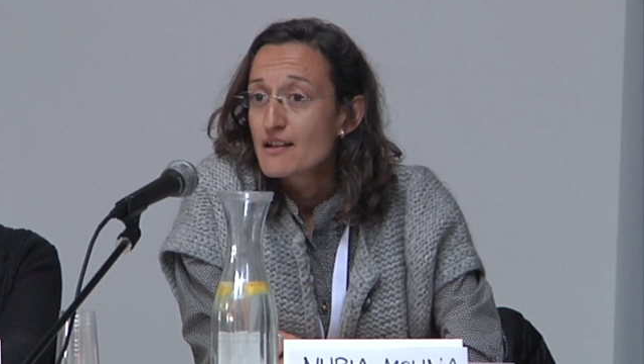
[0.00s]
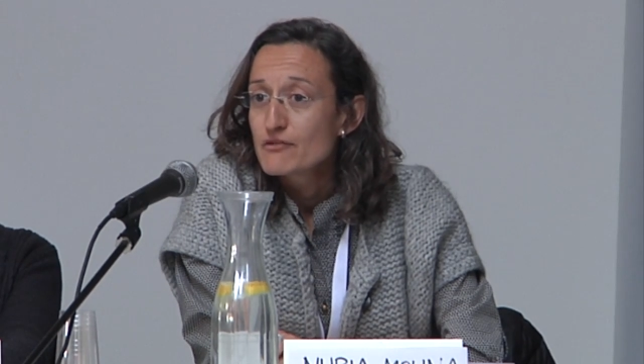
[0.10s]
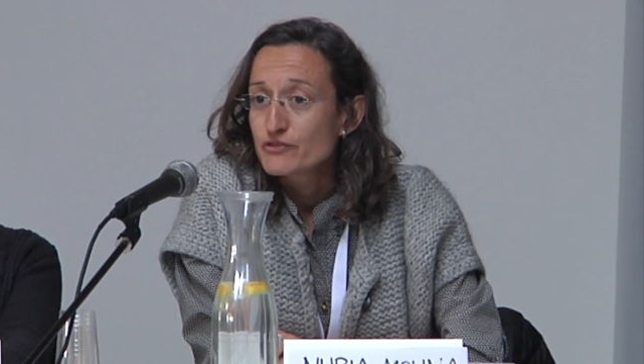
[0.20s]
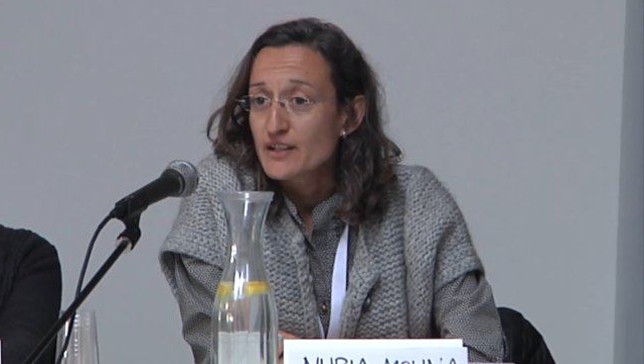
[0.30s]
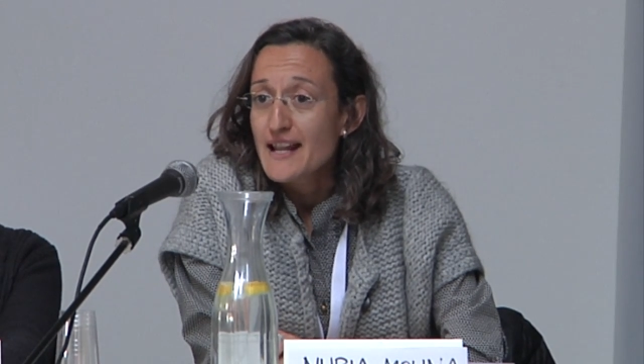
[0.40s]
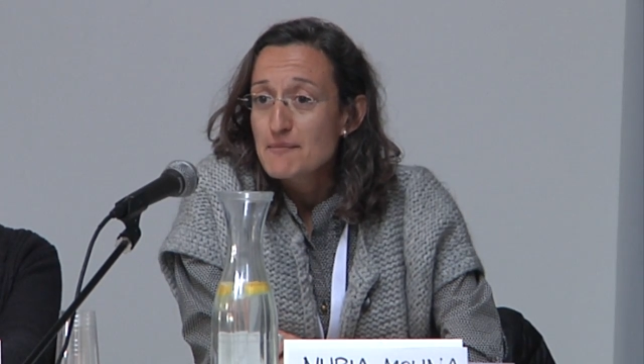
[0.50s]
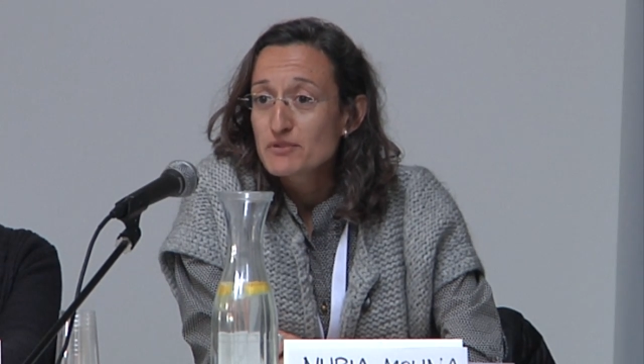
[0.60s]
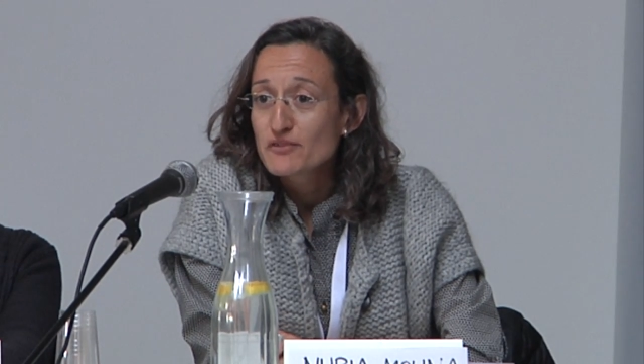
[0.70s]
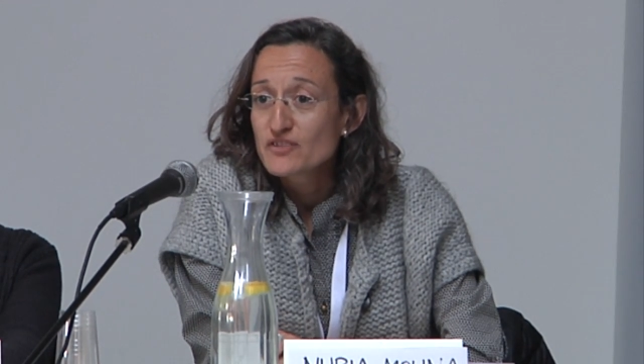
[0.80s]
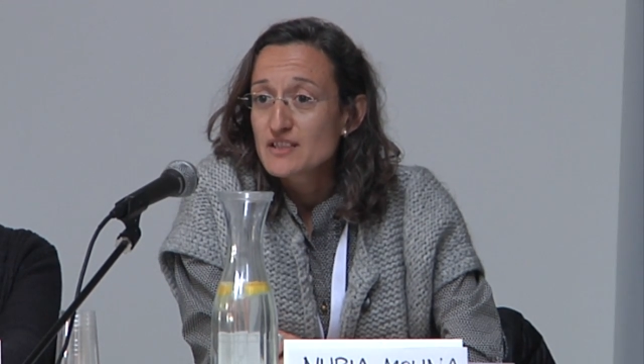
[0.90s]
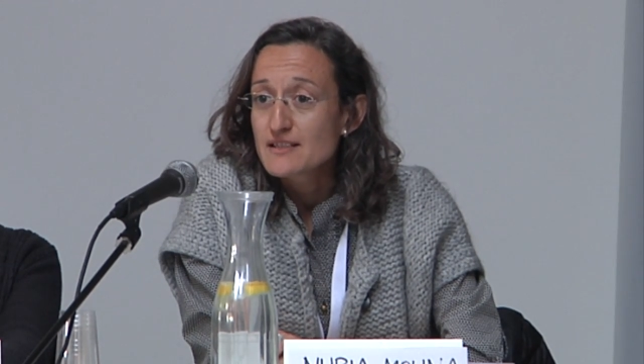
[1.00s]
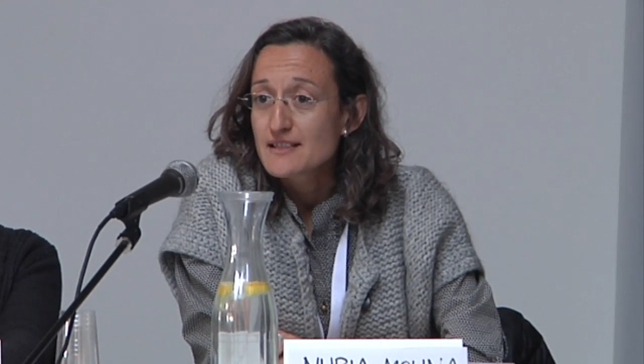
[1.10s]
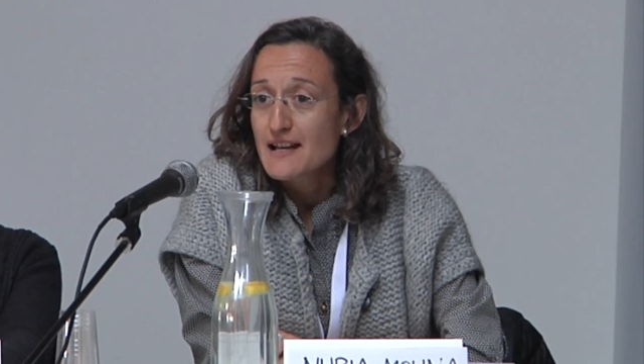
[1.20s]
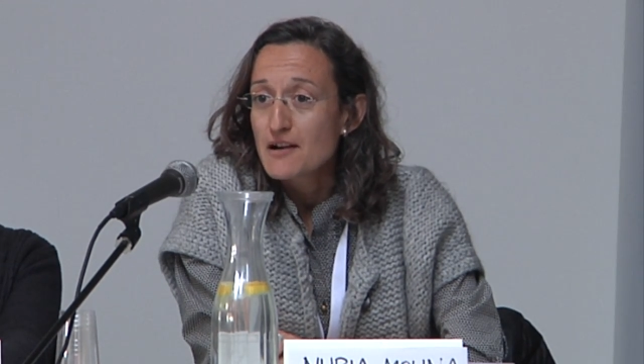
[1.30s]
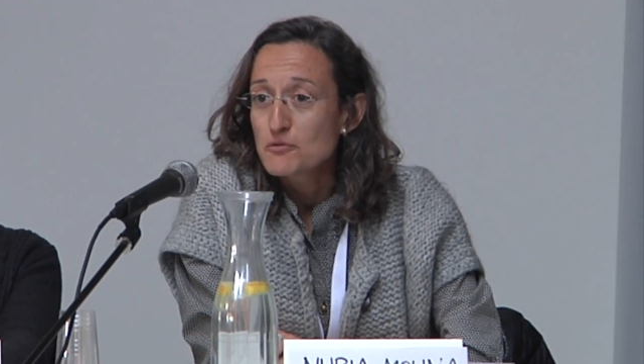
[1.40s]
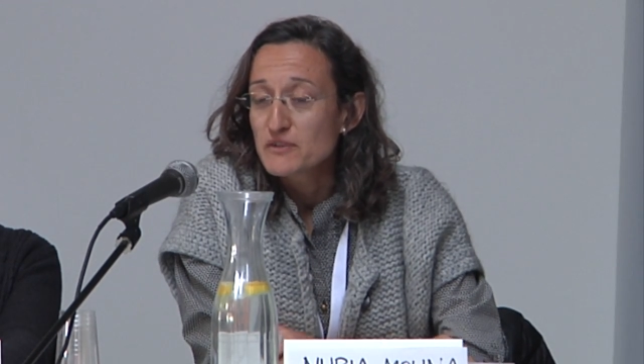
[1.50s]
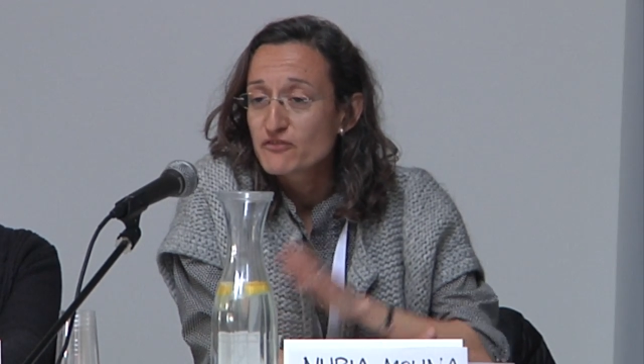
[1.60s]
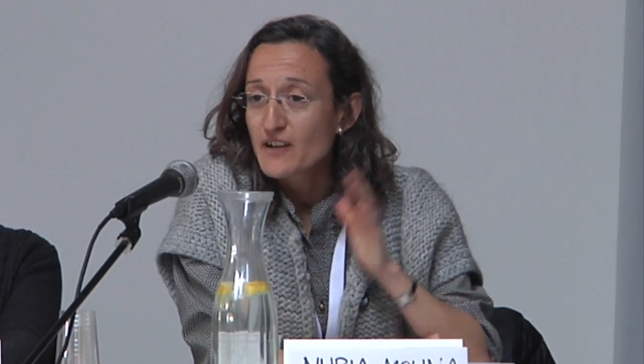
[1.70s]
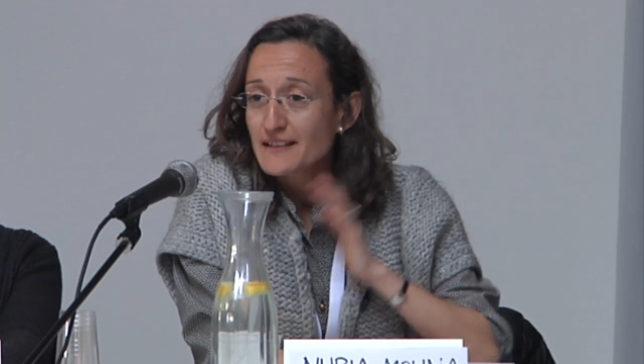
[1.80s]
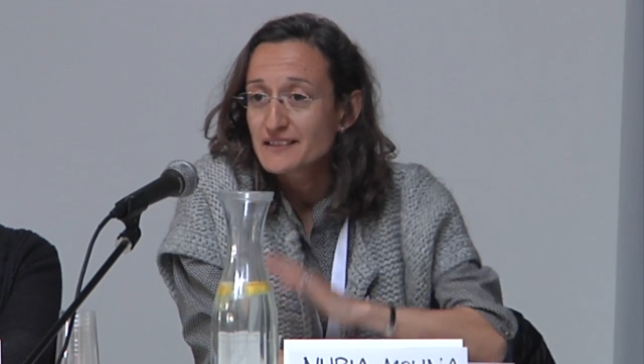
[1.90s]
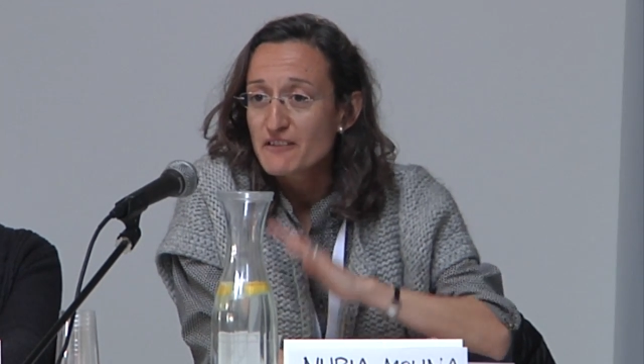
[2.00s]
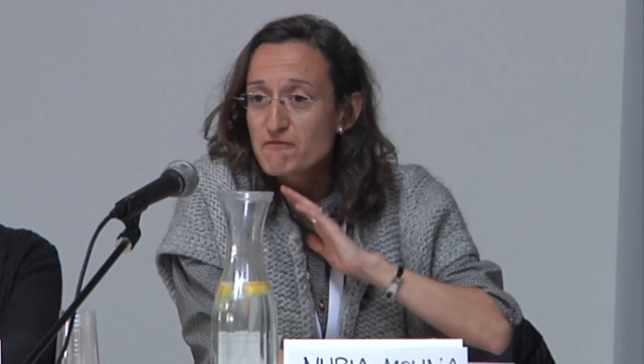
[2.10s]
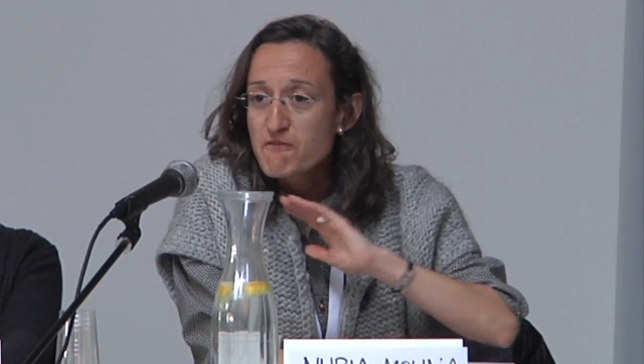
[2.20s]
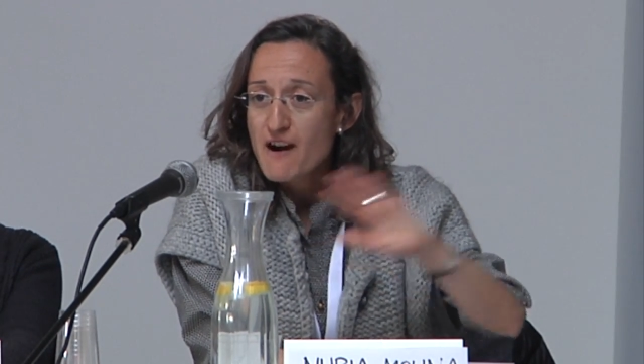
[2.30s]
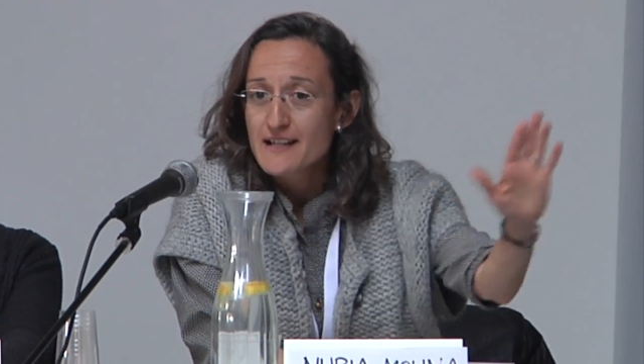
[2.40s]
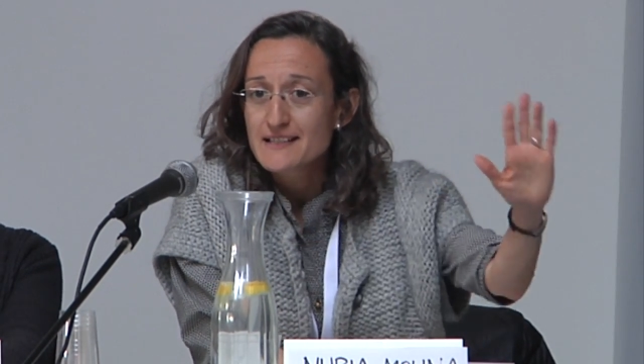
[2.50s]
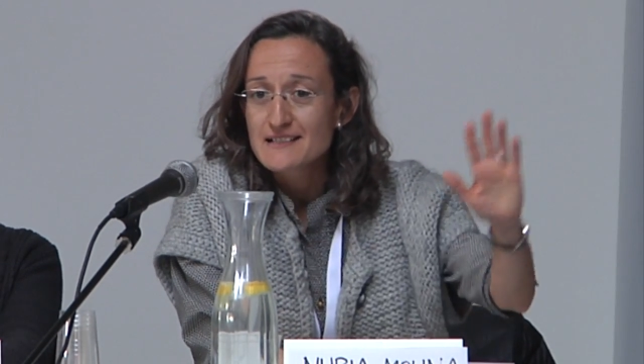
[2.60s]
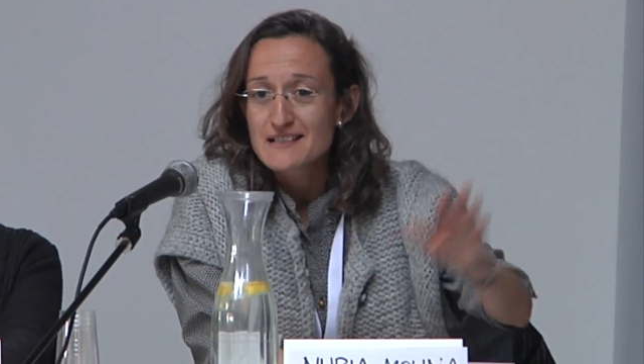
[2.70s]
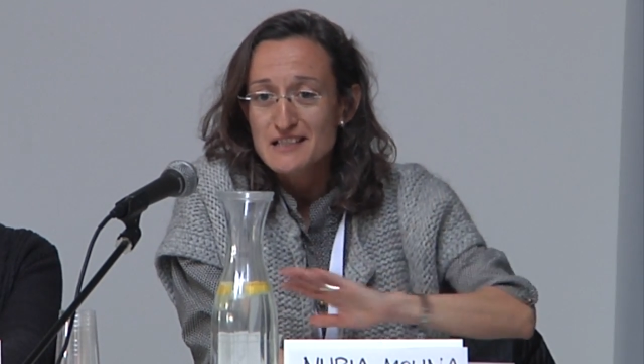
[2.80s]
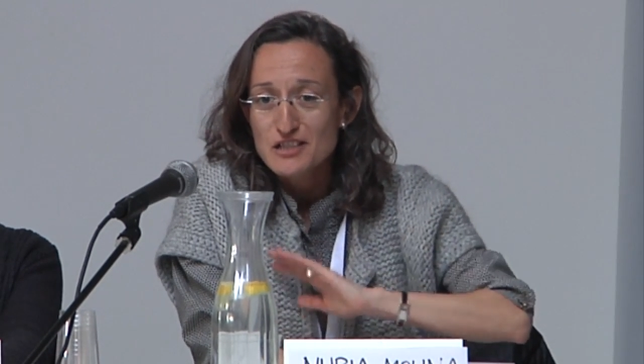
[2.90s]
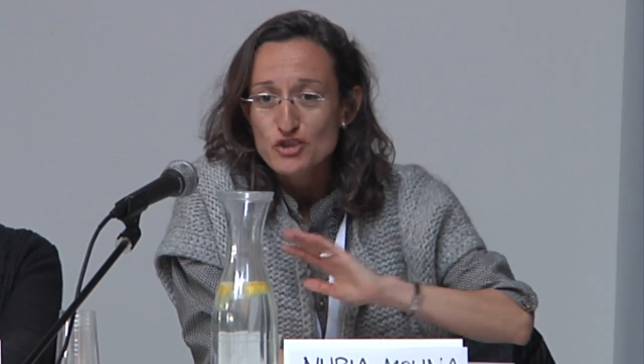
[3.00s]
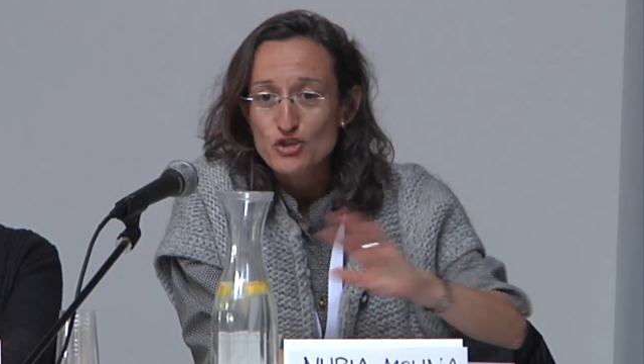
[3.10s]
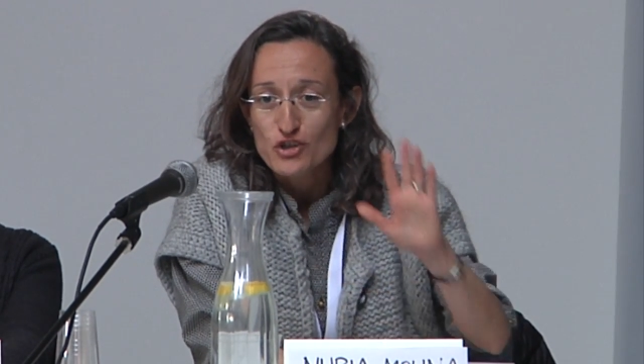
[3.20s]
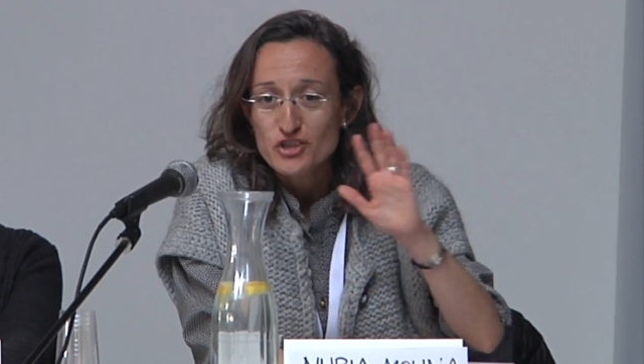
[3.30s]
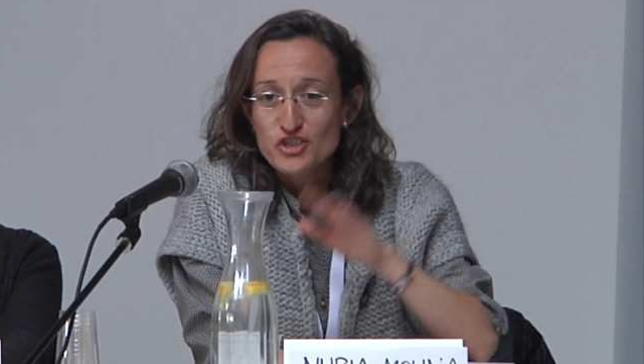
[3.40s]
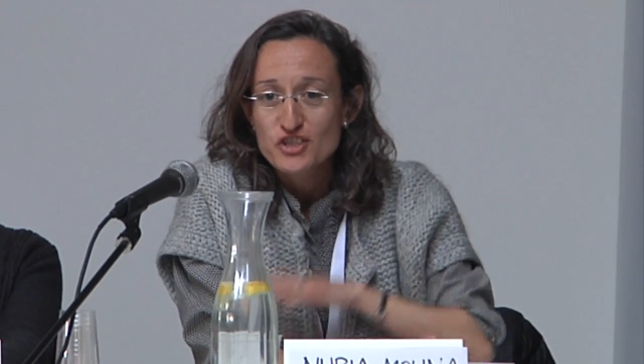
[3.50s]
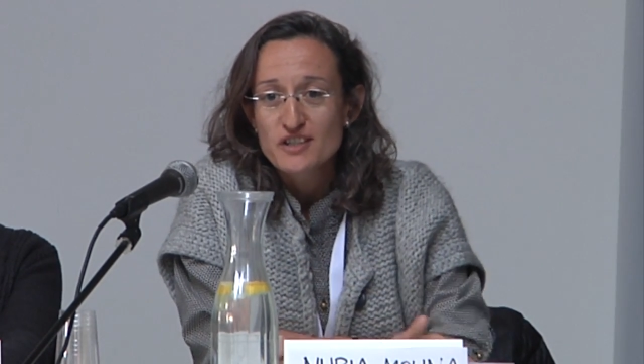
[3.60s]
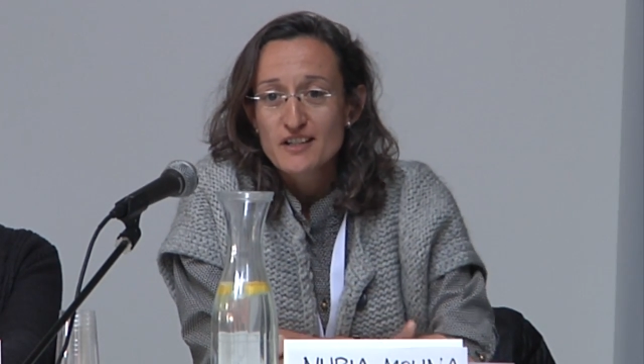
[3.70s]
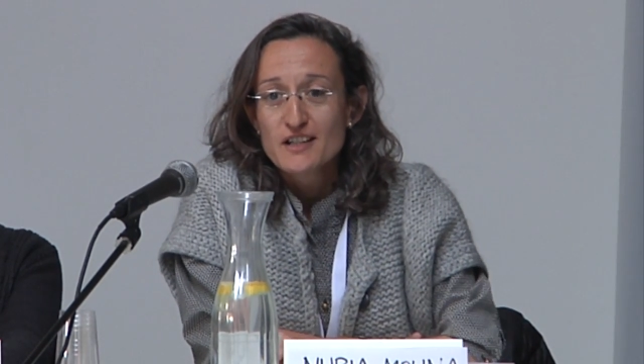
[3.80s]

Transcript: For a number of years now, we've had the final touch